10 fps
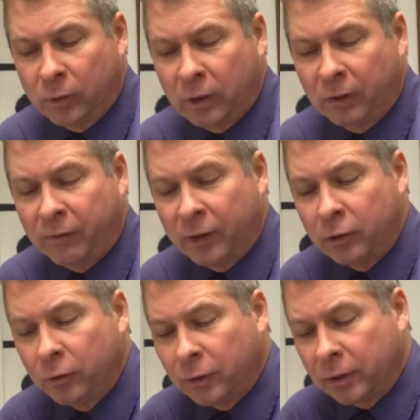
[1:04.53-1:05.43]
if I
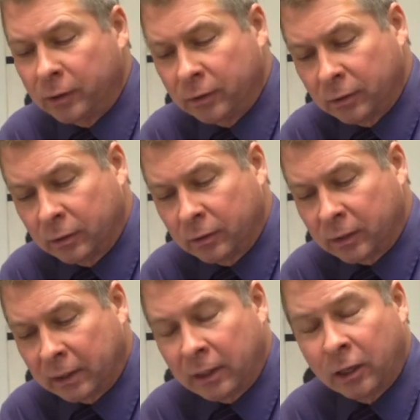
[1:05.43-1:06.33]
knew that
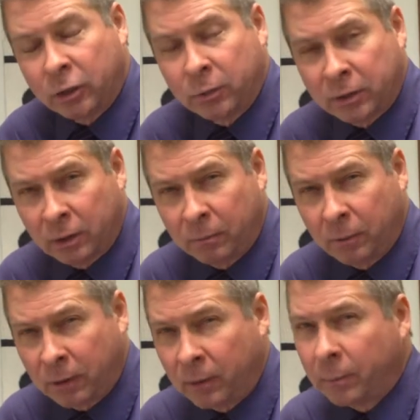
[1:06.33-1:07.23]
technology was going to
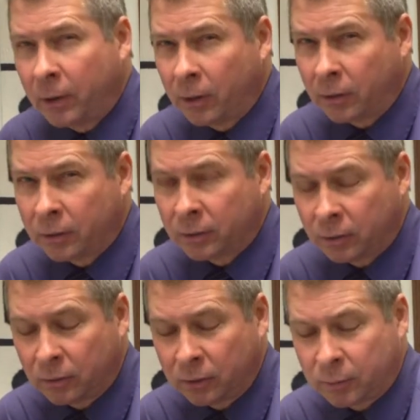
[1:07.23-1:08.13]
be a part,
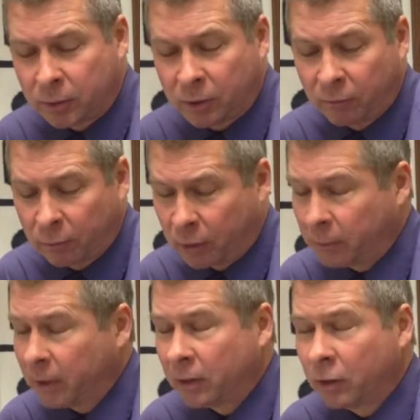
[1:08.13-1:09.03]
especially if it were going to
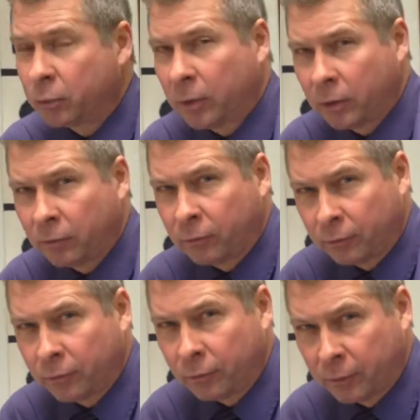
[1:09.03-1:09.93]
be a large part of
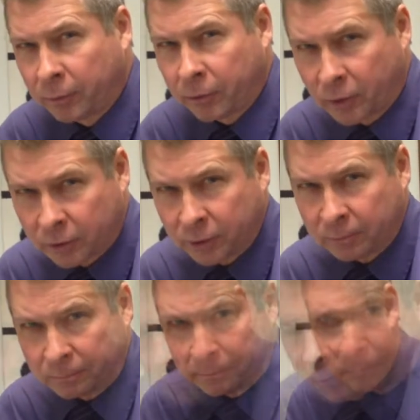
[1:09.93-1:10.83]
the production.
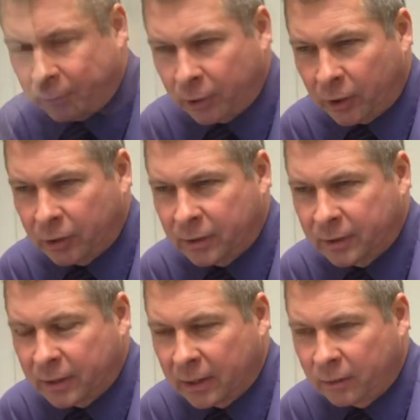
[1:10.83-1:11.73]

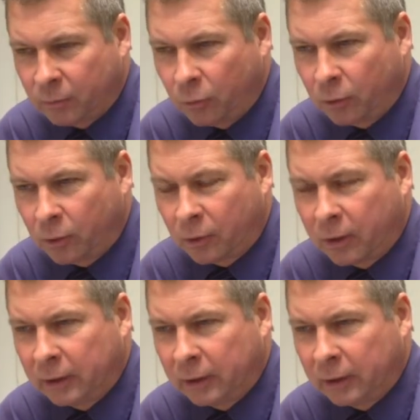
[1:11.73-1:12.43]
Productions that are more